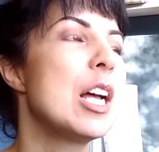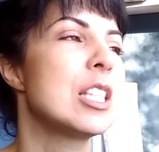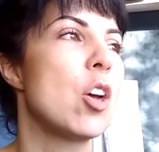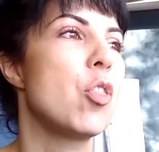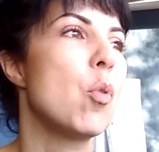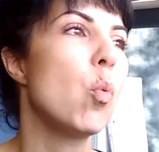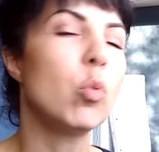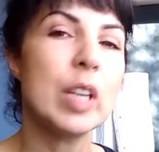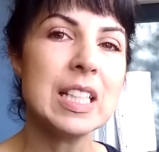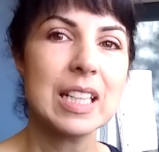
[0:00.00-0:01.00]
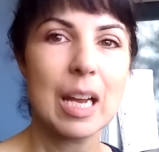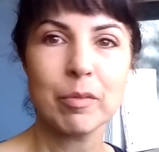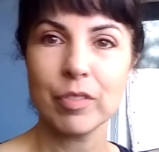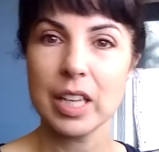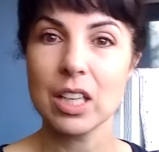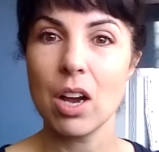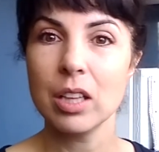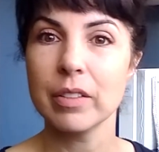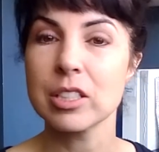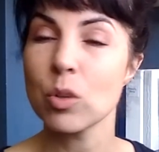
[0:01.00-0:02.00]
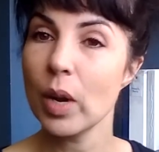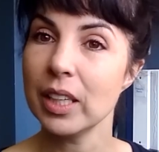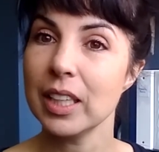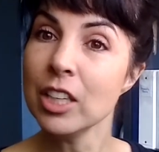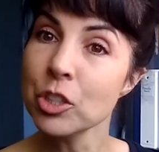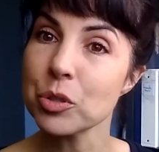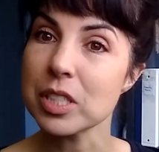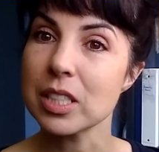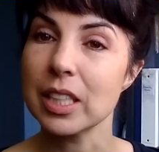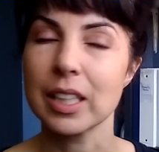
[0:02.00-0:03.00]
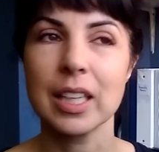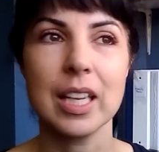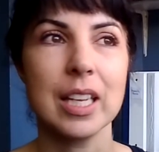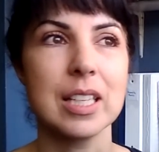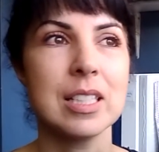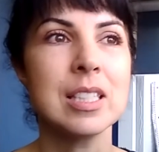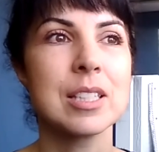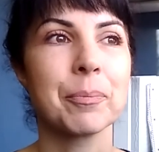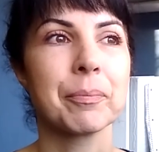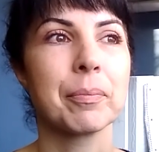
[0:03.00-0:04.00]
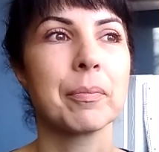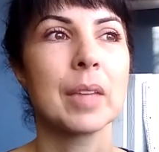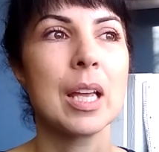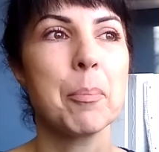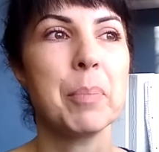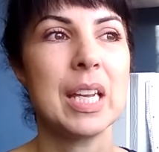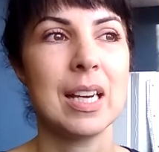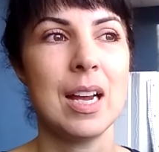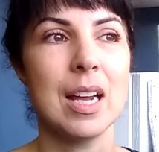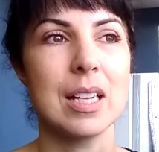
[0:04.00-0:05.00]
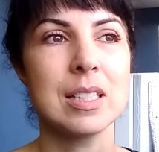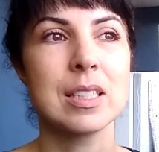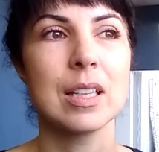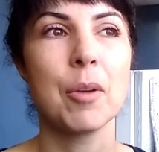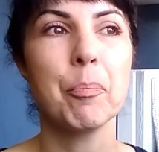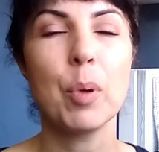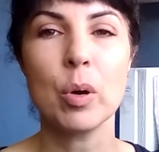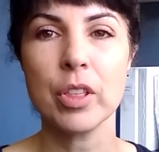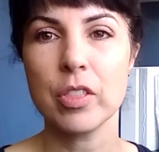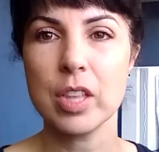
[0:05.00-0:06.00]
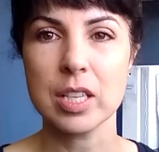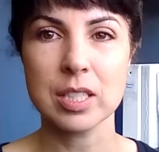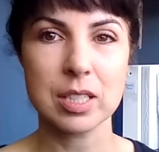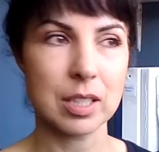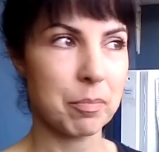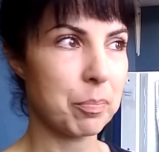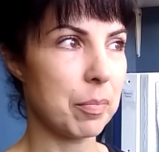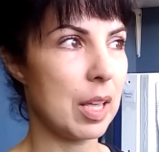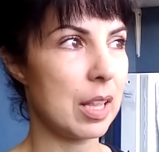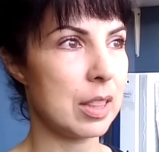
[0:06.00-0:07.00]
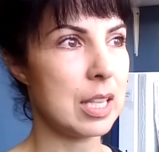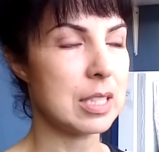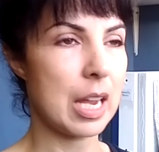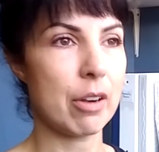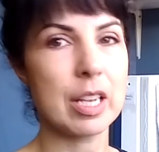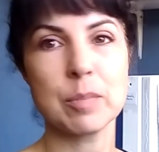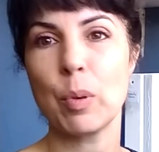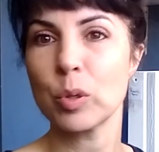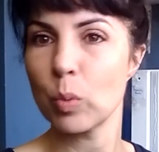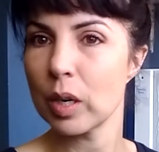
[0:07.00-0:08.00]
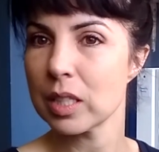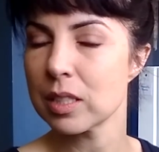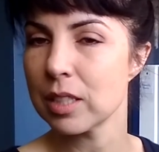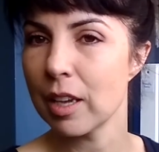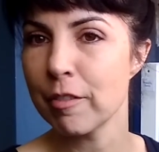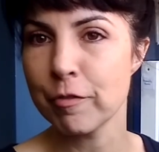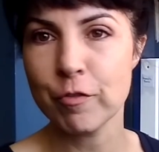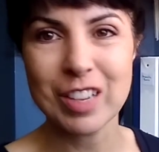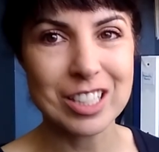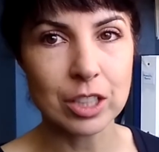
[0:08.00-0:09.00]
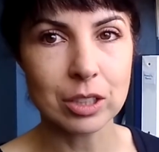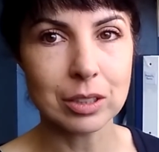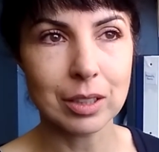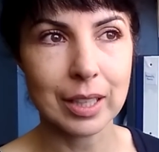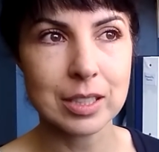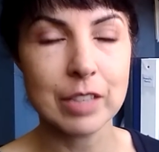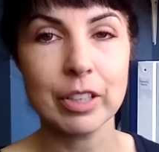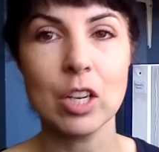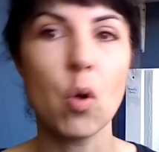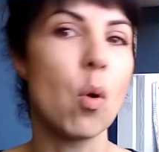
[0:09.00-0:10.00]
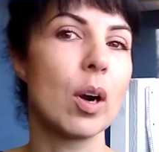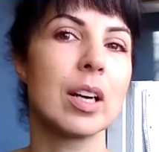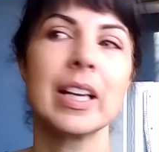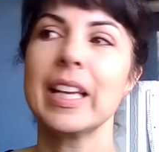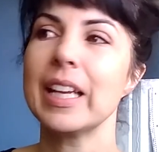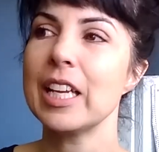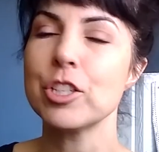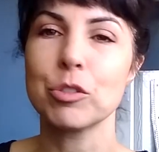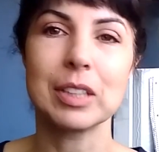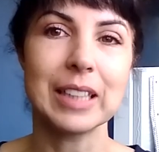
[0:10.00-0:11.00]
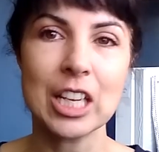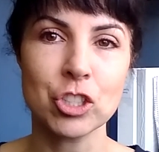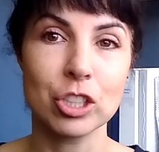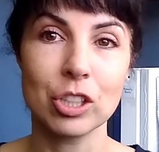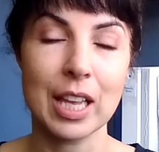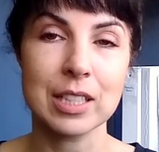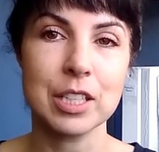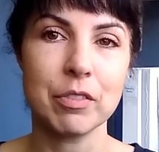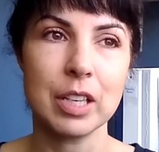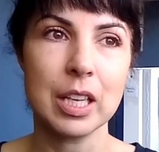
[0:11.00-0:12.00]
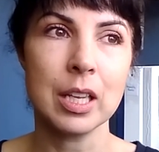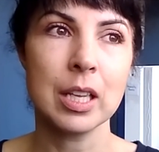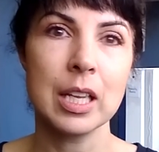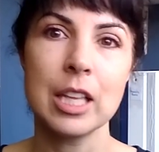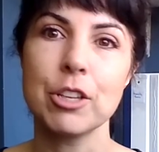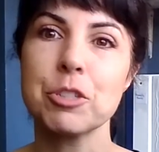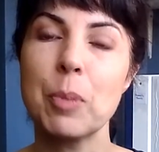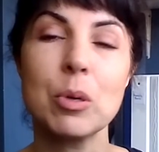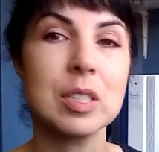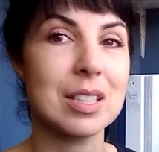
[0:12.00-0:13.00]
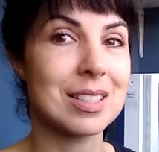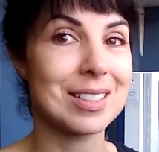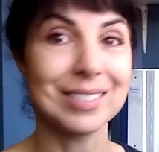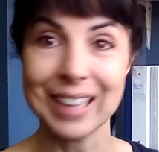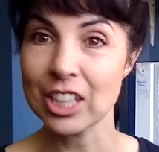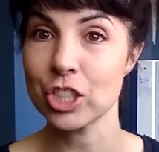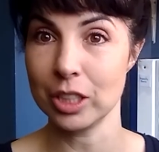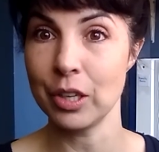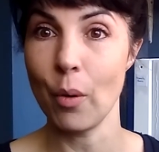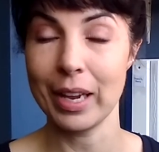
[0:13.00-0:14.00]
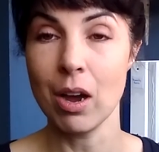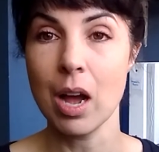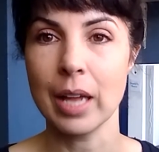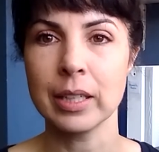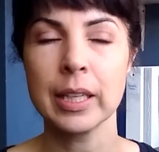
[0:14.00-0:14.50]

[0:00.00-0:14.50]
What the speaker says: So the reason I'm finding all of this quite interesting is because both of these areas, both where it's physical activity or interrelational activity, there's both a selection going on.